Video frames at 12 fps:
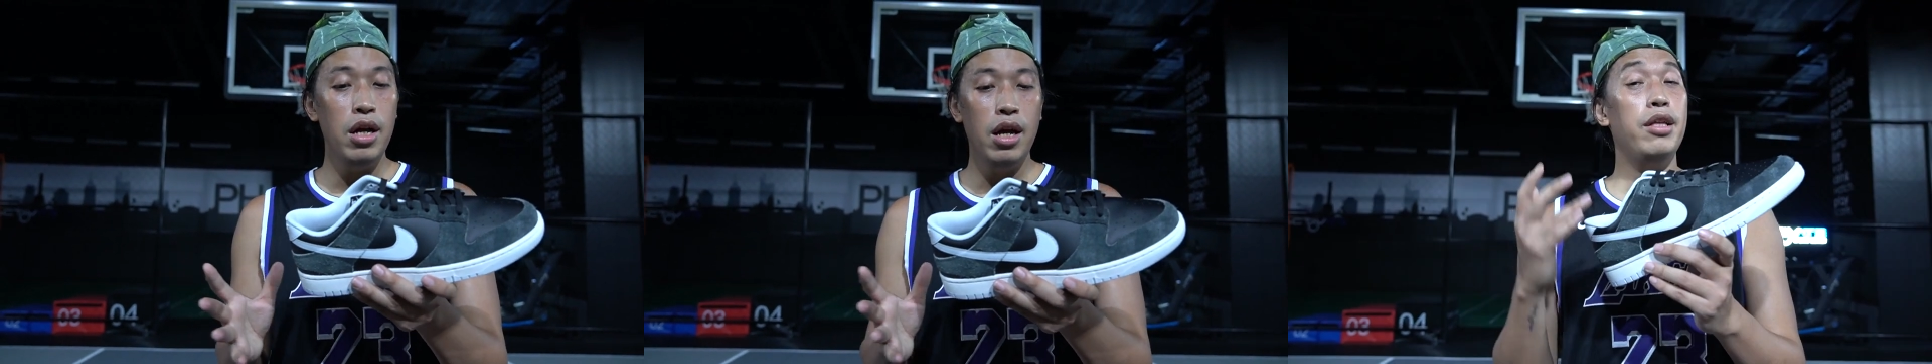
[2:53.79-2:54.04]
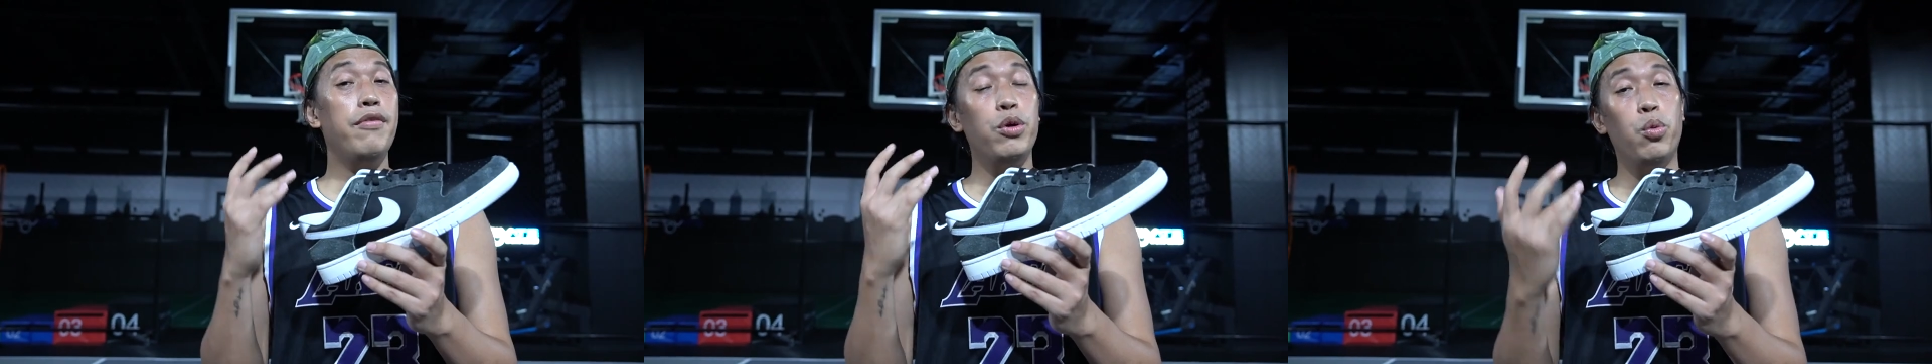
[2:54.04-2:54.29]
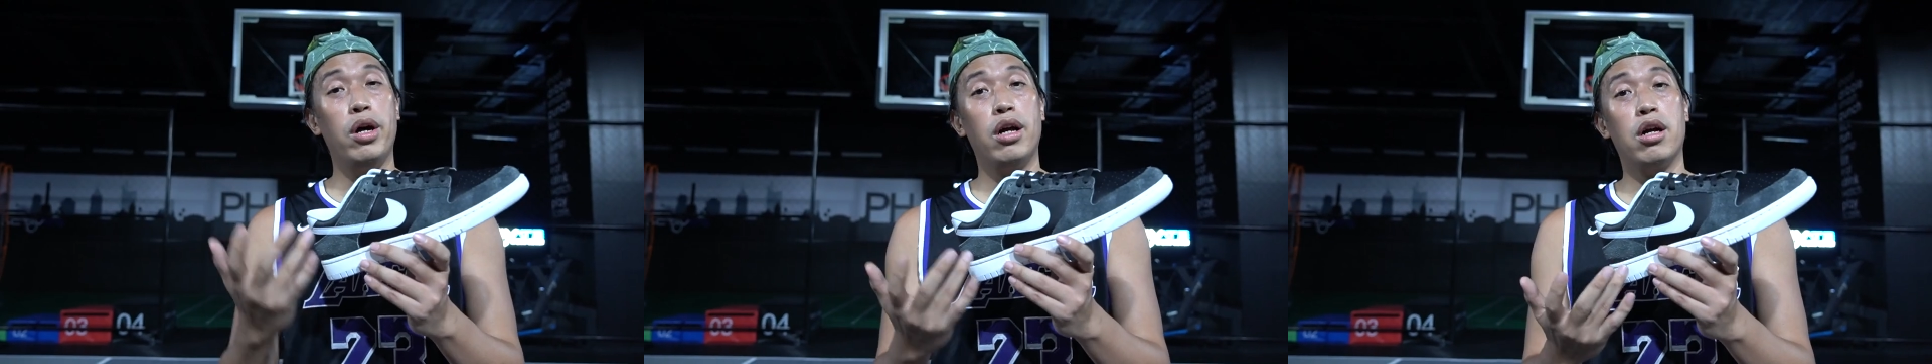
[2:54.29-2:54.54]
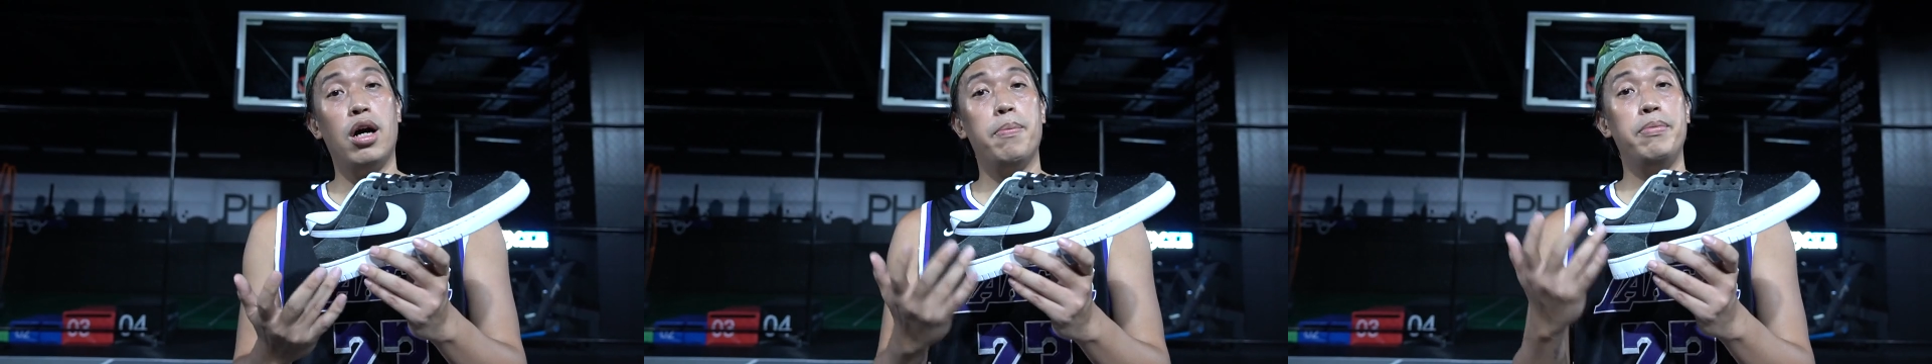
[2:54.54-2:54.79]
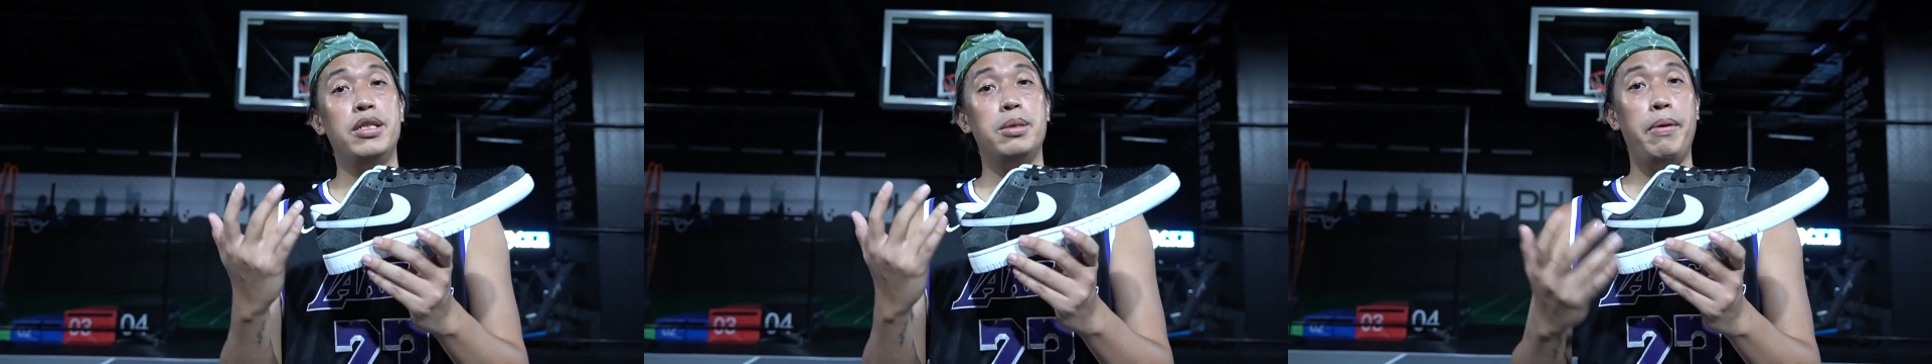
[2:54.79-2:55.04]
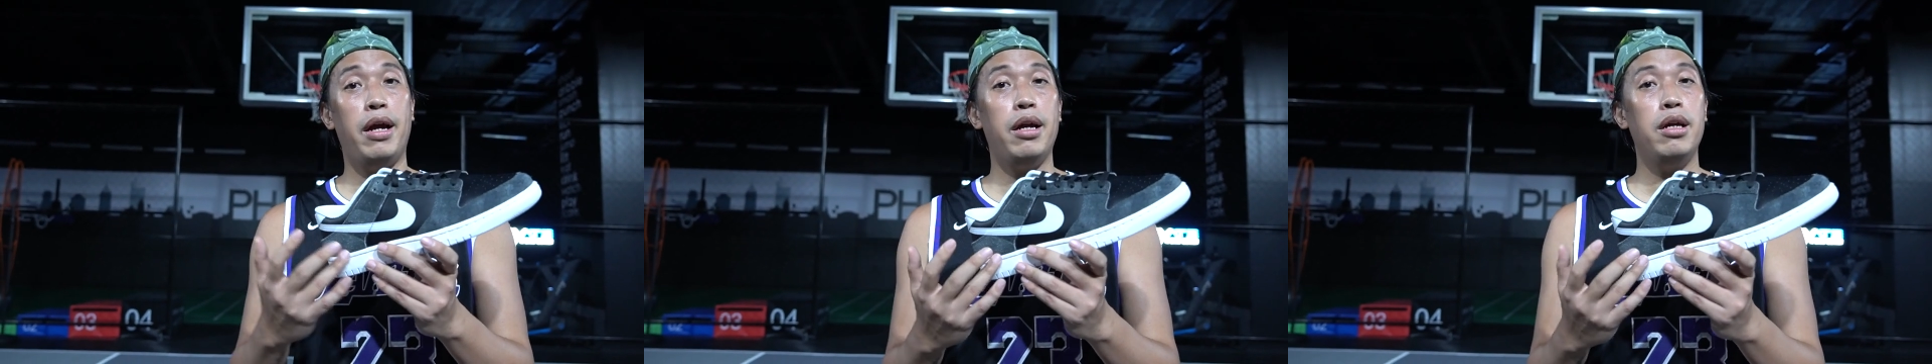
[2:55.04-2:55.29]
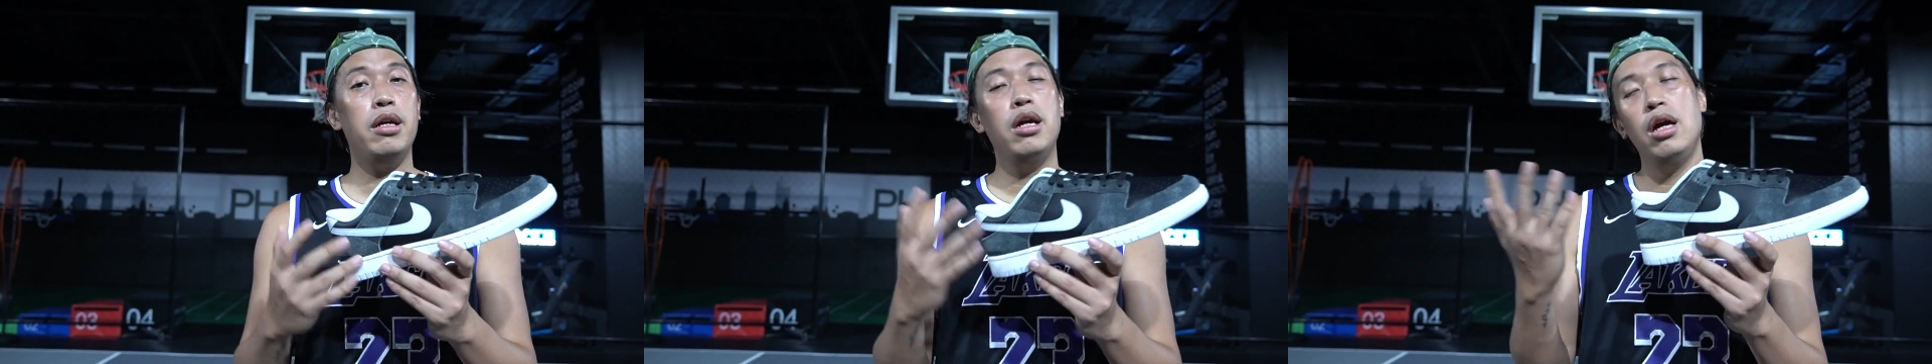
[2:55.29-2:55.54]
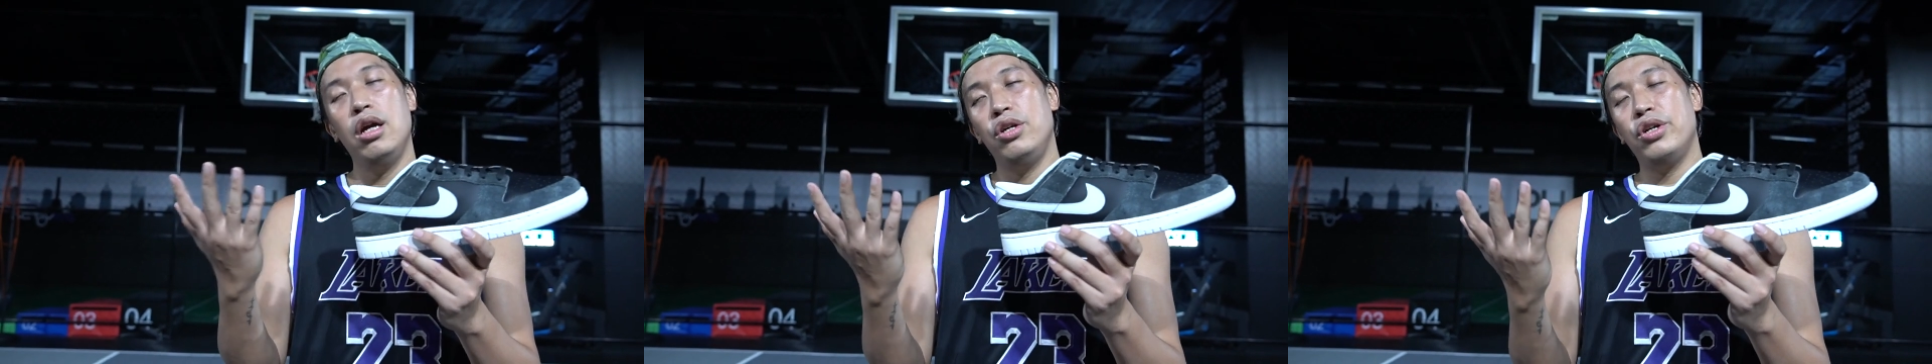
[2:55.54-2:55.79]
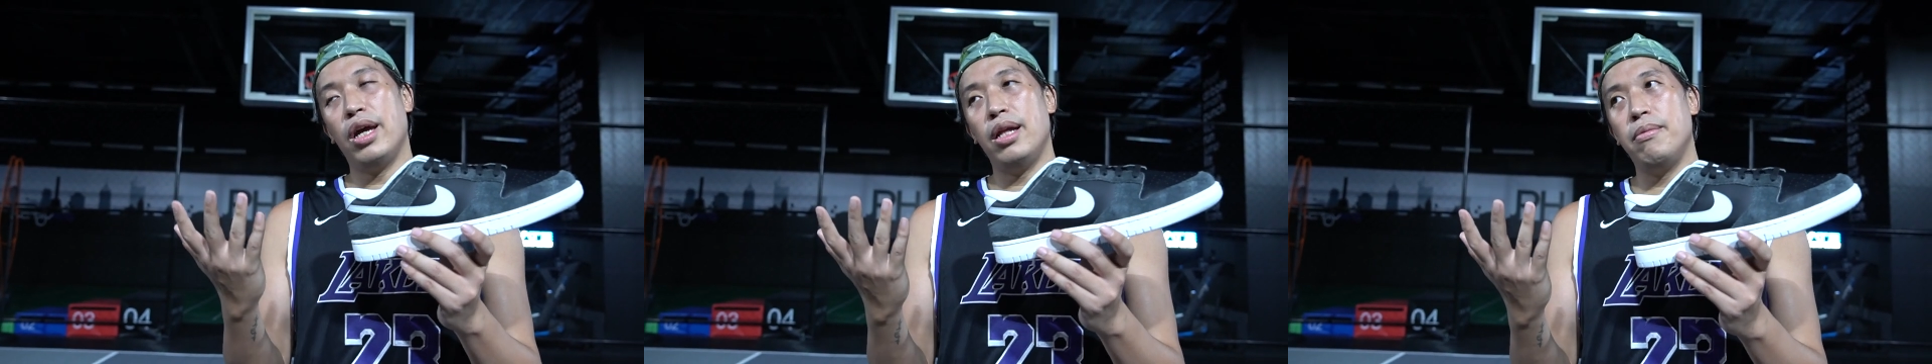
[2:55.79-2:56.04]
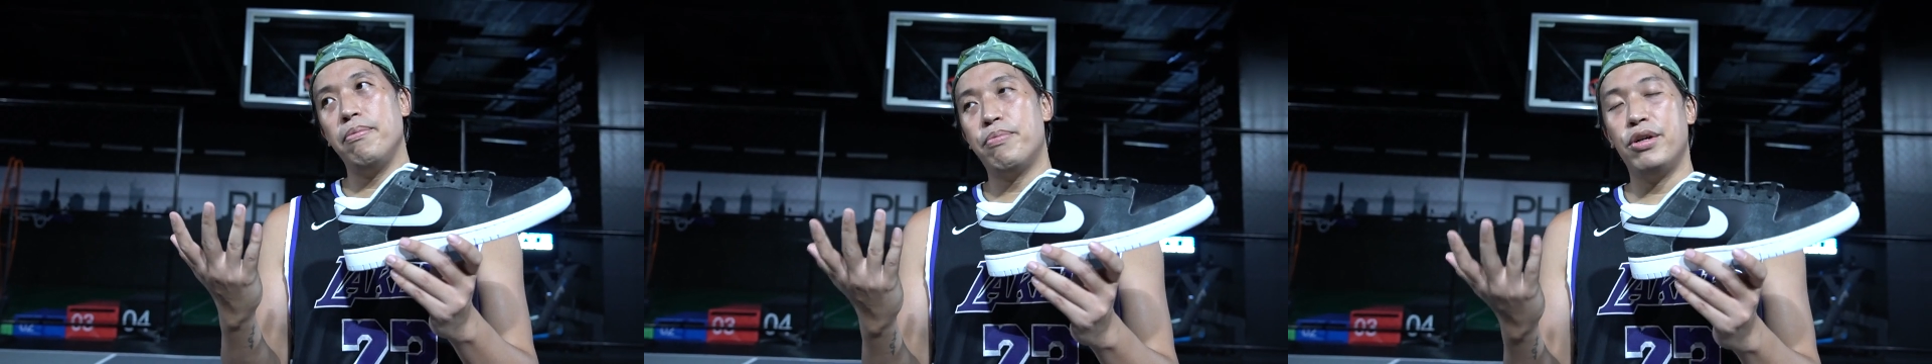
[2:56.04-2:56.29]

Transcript: And if you want to cop this pair, you can